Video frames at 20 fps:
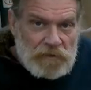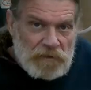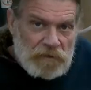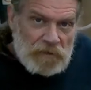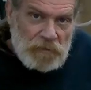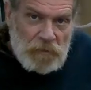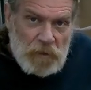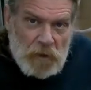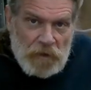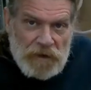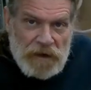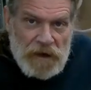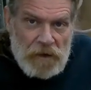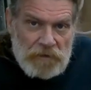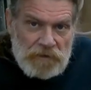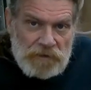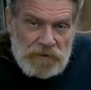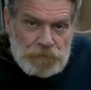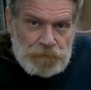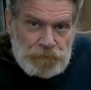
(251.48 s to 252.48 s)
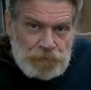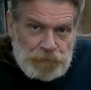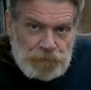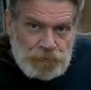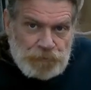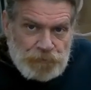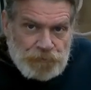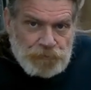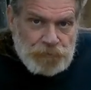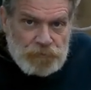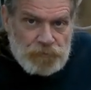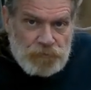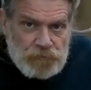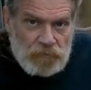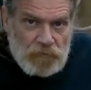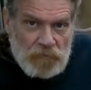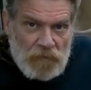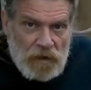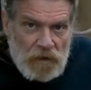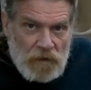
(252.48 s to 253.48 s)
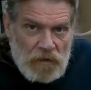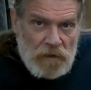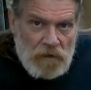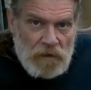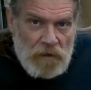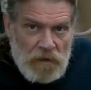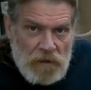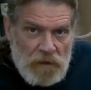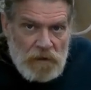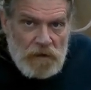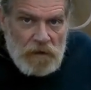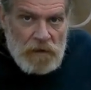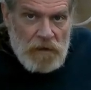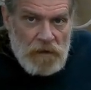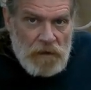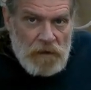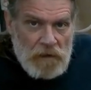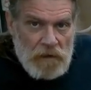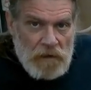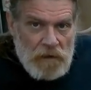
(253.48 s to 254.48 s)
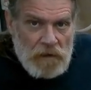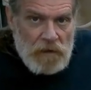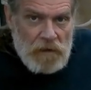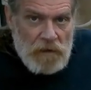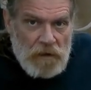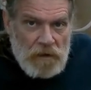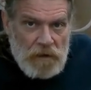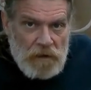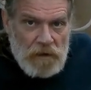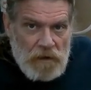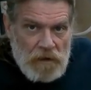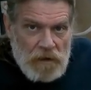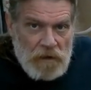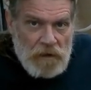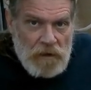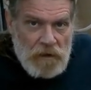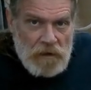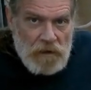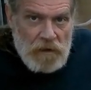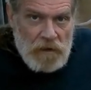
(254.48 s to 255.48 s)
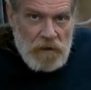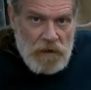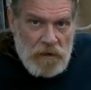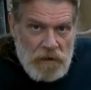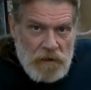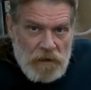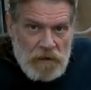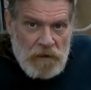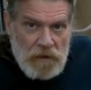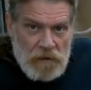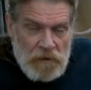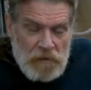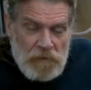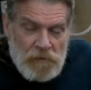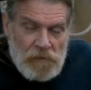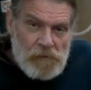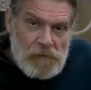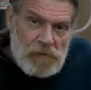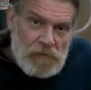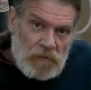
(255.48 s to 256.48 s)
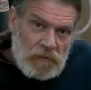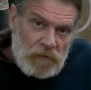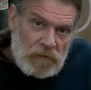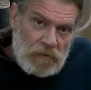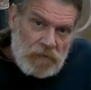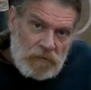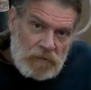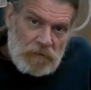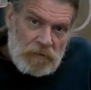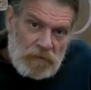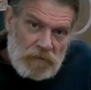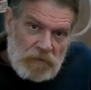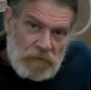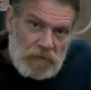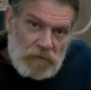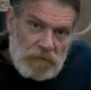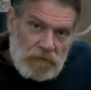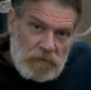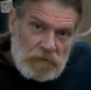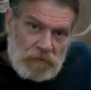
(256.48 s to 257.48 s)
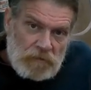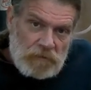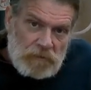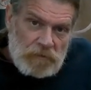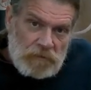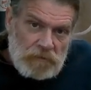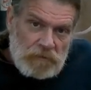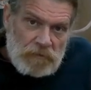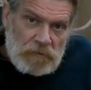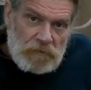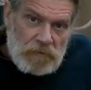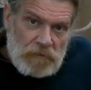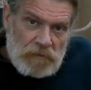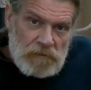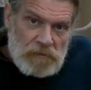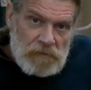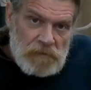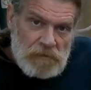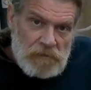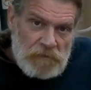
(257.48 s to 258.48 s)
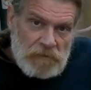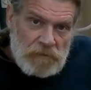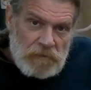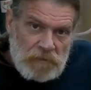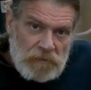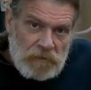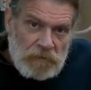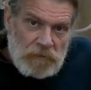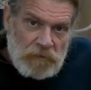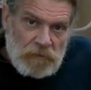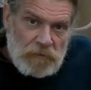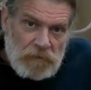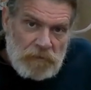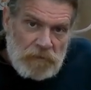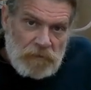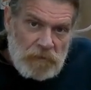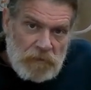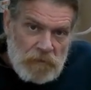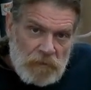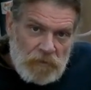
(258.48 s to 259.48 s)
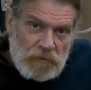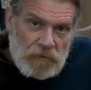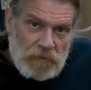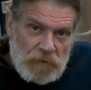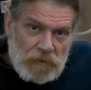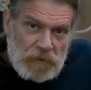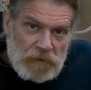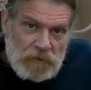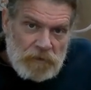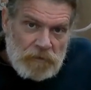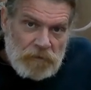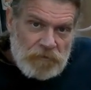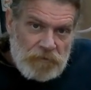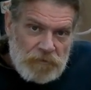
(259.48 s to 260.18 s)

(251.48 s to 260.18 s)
so crazy Uncle Floyd had some way of talking about that. I can't remember what he said, but it was kind of like horsepower is like, do you want it to go long or do you want it to go